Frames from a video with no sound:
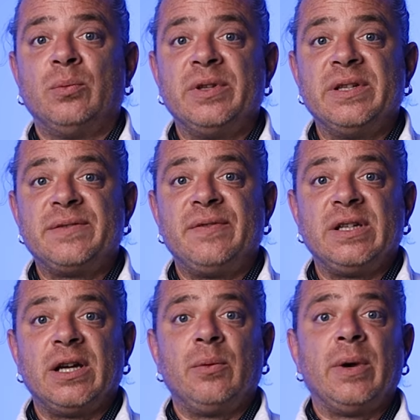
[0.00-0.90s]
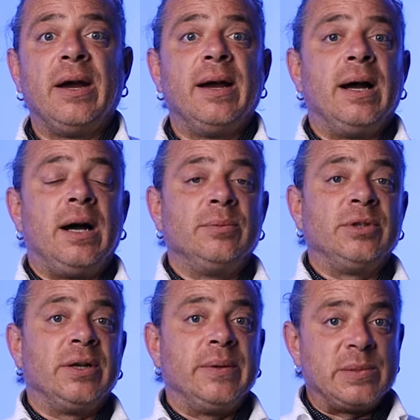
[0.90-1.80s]
on with this video where I'm
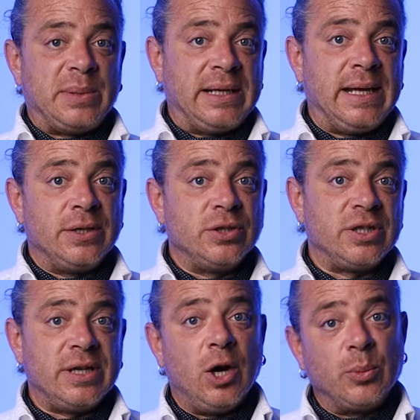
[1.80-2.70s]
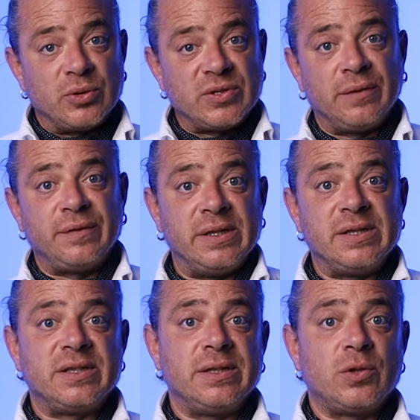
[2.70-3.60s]
going to explain how you can help yourself in
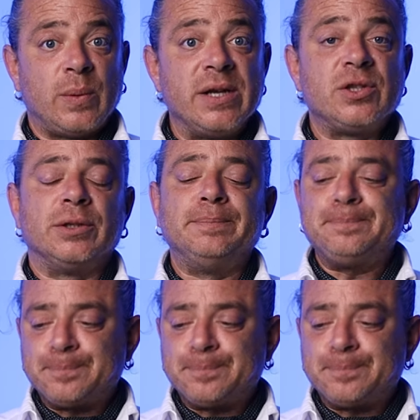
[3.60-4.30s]
this situation